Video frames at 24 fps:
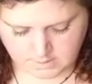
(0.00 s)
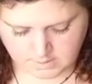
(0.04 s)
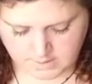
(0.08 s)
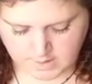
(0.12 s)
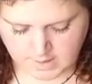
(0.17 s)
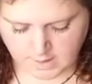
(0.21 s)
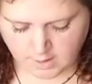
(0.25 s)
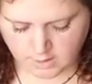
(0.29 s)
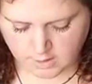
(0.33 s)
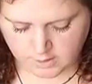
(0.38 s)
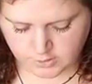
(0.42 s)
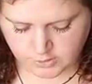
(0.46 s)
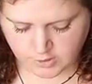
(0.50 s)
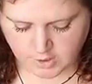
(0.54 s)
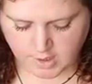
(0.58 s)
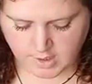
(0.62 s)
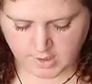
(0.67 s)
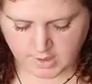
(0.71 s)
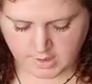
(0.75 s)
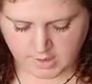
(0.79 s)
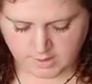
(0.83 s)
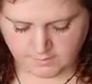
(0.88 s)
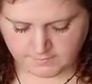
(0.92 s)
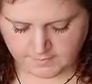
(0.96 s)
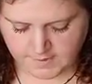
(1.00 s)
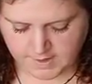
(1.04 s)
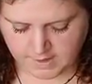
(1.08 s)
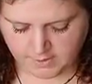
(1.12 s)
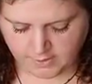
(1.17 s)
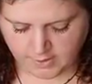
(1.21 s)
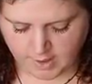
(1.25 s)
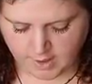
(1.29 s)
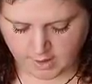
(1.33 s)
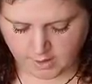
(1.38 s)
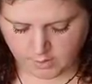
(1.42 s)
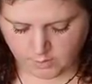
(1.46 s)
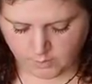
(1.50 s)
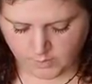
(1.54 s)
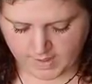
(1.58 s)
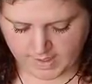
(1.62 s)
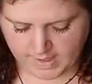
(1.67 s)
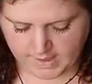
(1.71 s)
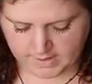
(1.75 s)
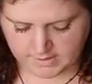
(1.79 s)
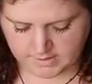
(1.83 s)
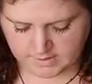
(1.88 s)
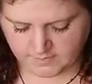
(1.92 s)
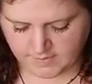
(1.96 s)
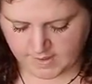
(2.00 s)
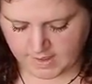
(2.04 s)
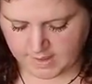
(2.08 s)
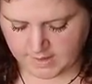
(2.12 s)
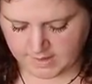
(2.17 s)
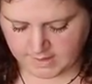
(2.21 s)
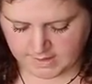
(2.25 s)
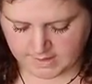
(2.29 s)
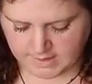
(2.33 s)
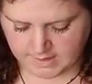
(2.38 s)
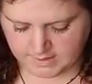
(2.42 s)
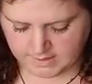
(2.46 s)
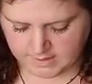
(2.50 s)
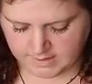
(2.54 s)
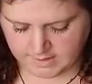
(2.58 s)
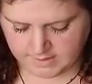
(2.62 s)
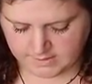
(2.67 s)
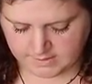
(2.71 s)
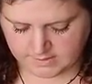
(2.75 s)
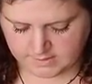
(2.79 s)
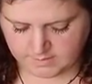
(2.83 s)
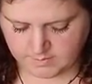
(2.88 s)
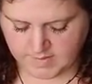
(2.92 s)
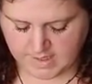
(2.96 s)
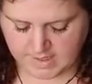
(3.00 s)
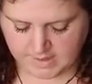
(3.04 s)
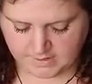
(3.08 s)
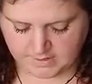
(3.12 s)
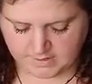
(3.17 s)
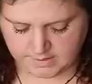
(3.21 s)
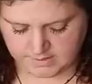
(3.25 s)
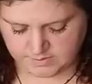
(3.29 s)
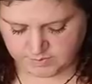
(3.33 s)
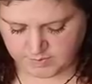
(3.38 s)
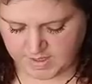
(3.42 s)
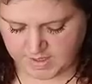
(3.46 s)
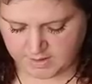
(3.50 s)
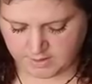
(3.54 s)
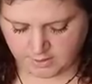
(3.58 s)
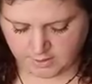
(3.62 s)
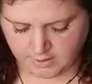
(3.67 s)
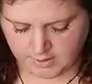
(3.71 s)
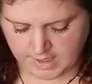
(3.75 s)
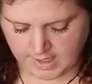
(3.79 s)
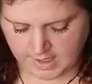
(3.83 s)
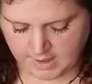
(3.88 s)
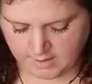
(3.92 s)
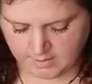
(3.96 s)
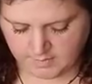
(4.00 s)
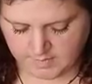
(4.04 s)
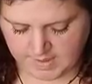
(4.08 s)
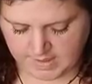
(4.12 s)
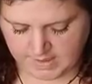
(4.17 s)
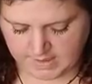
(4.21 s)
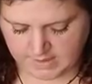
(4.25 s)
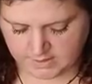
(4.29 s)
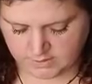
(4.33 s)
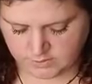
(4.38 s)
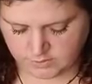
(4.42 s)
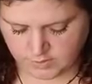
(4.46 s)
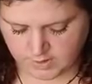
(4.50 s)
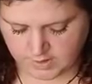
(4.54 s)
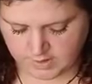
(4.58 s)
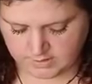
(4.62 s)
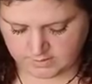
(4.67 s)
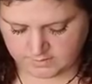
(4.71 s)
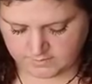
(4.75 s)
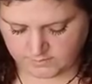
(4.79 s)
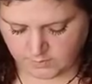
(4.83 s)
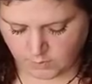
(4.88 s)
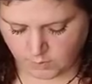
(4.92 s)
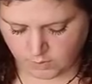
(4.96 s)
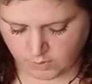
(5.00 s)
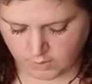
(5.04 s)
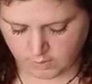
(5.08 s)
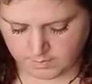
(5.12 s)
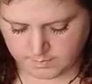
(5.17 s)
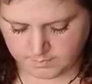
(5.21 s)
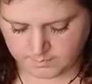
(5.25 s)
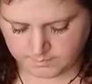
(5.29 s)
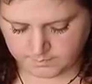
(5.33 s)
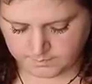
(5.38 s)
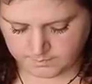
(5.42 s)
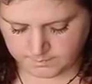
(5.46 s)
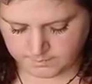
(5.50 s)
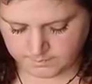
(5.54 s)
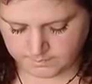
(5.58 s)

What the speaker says: they are trying to figure out ways of how to get this, to make this better, and how to make it transform.